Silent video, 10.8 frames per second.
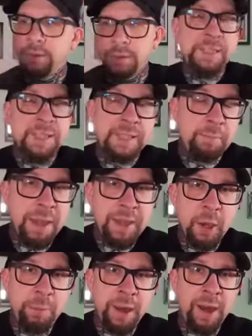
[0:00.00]
This is the
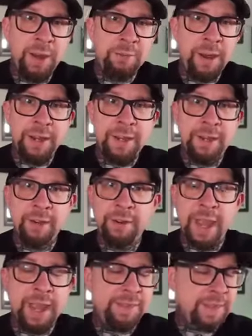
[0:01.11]
mango pod right here,
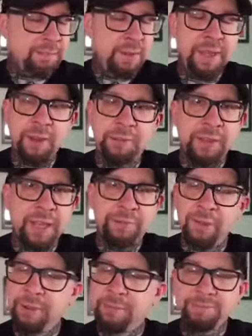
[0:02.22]
and this mango
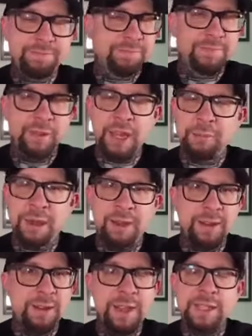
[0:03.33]
flavor, forget about
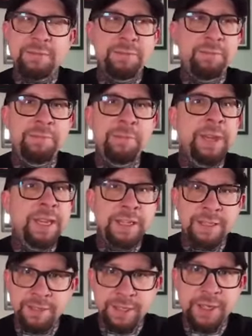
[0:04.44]
it. It's freaking
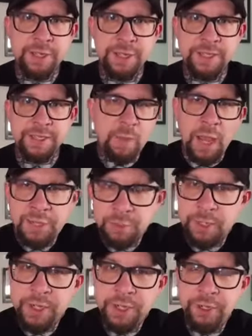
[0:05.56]
delicious. I do
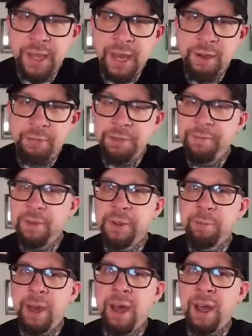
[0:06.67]
want to show you how to refill the
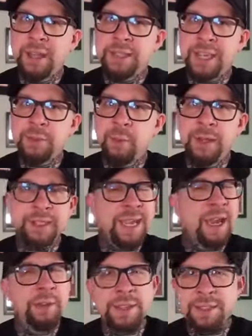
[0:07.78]
pods as well as
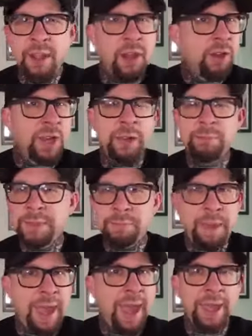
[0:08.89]
how this all comes
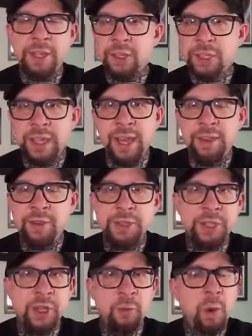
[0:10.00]
packaged together.
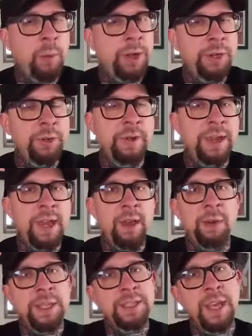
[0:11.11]
So what we're going to do right now
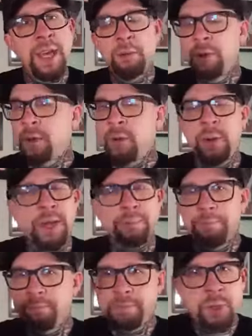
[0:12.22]
is real quick,
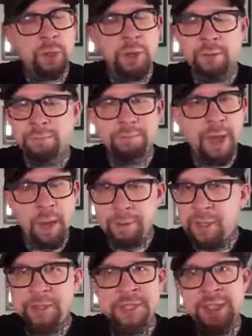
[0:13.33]
short, uppy
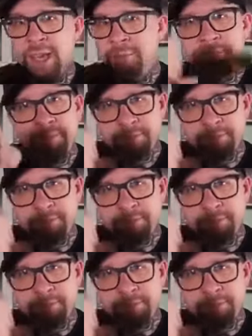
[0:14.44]
closey time.